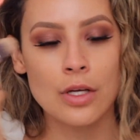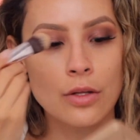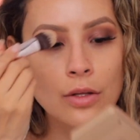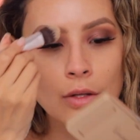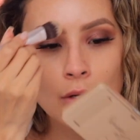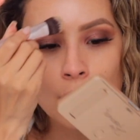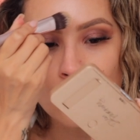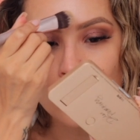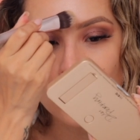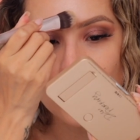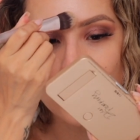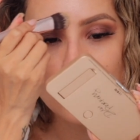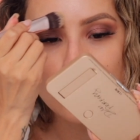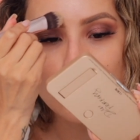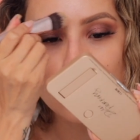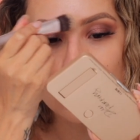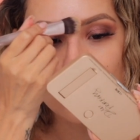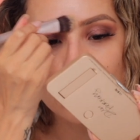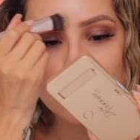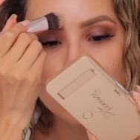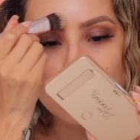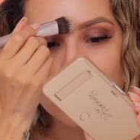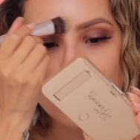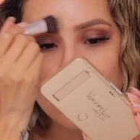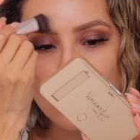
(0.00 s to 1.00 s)
glow when I
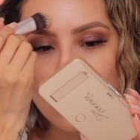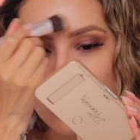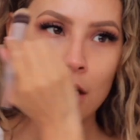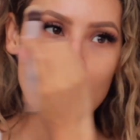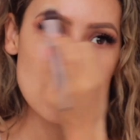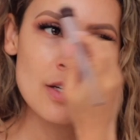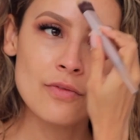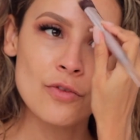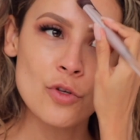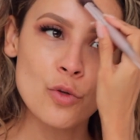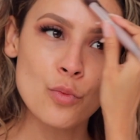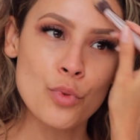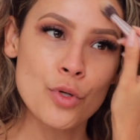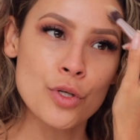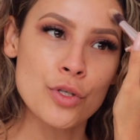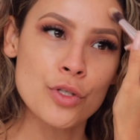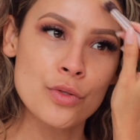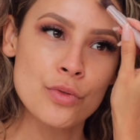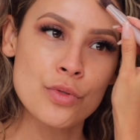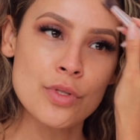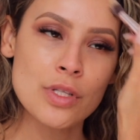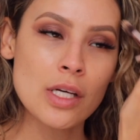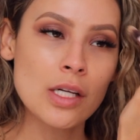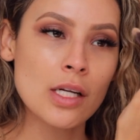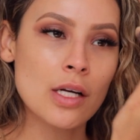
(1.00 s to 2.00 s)
tilt. If you
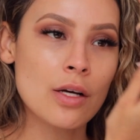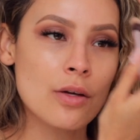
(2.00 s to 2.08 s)
produce that